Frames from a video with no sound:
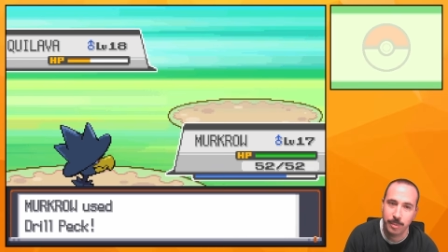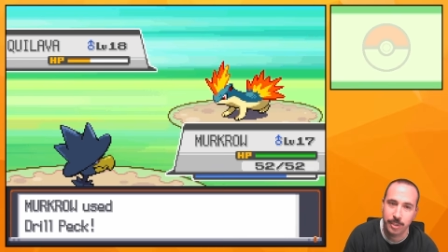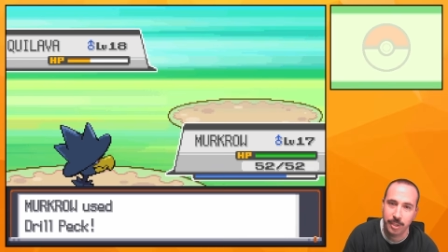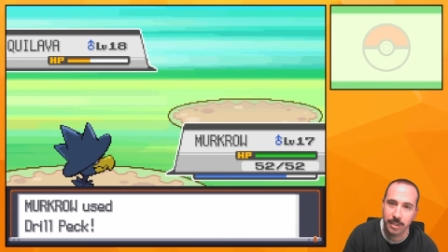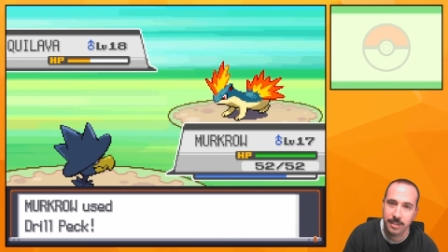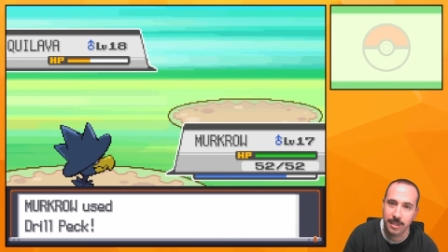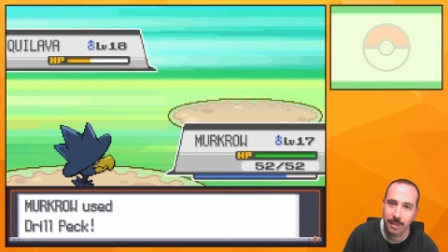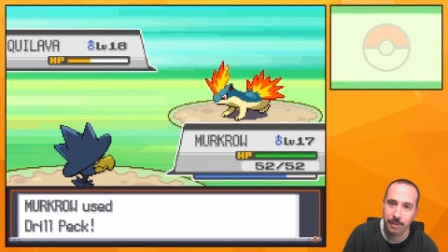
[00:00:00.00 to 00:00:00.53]

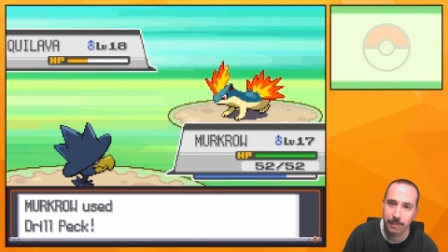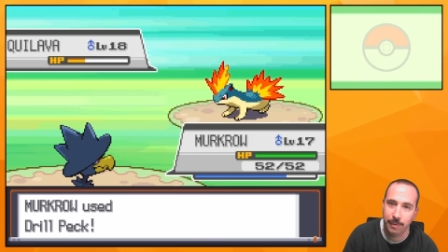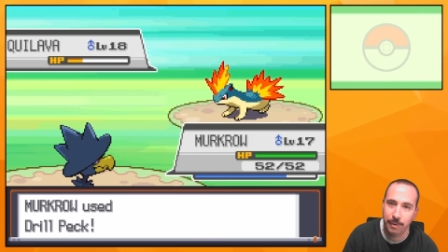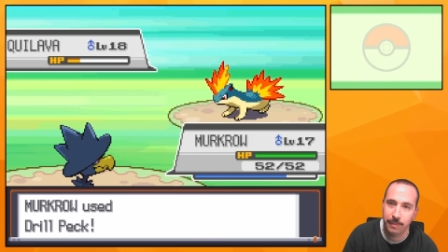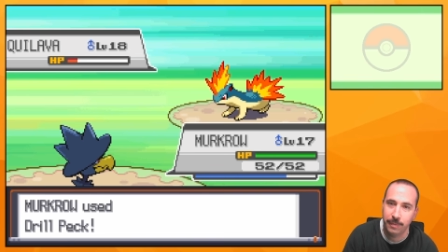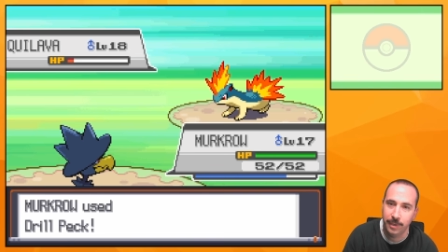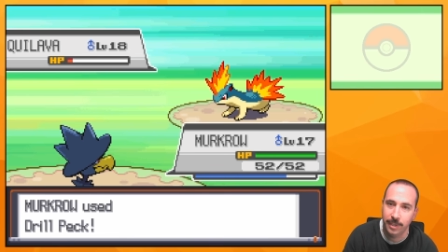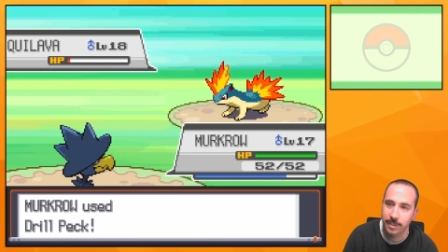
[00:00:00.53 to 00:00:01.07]
chase down the
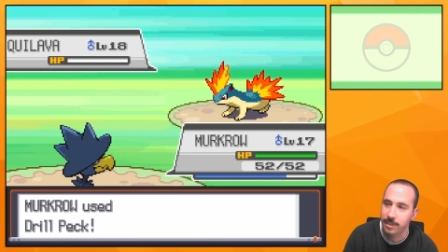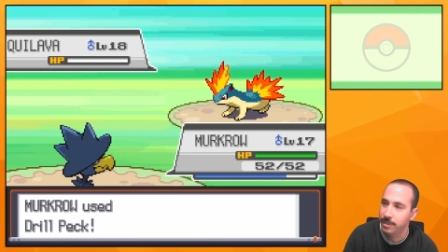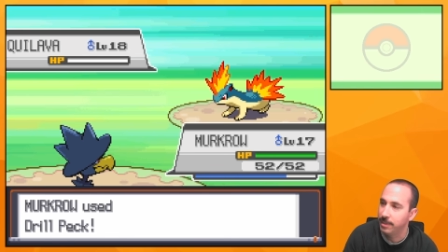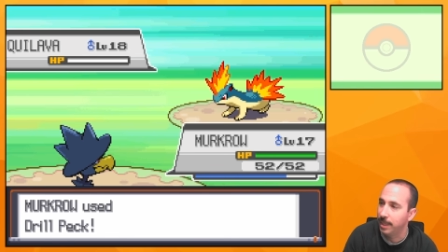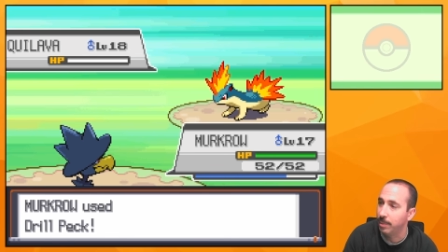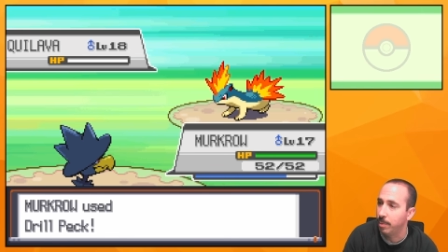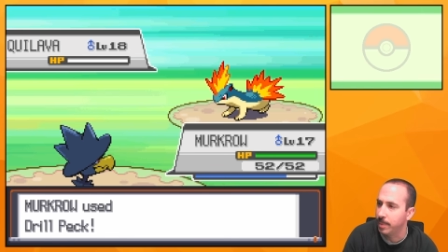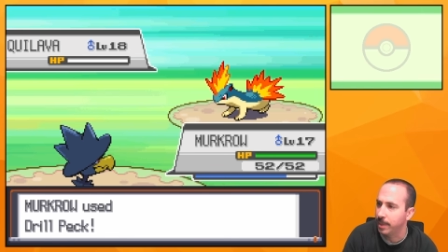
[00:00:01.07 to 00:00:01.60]
Farfetch.
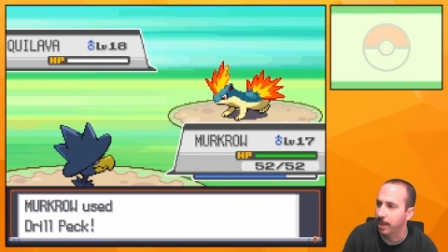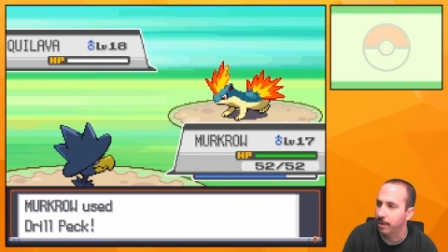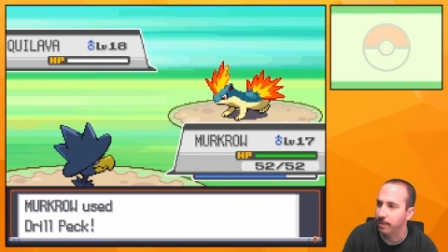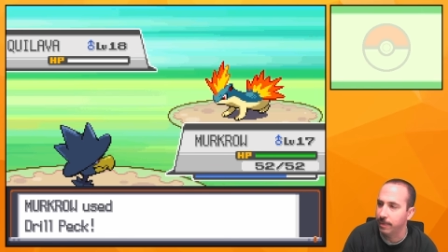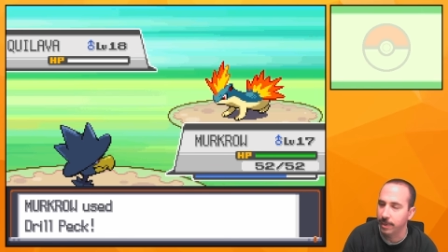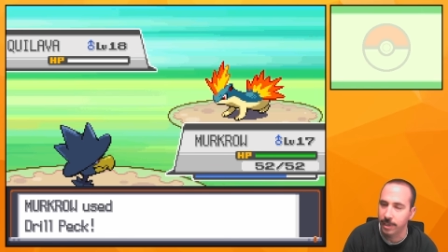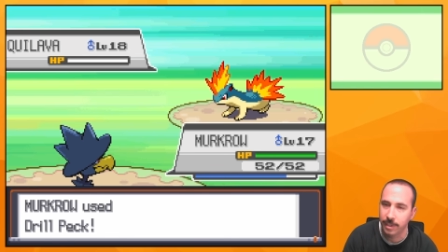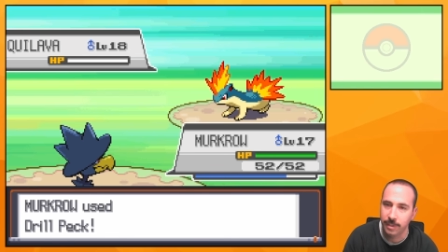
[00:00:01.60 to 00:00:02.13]
That would be kind of
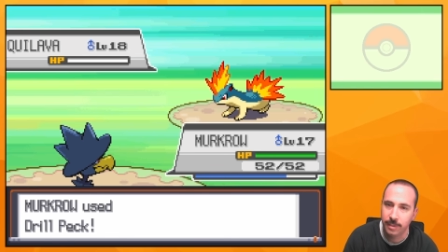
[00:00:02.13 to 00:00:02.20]
funny.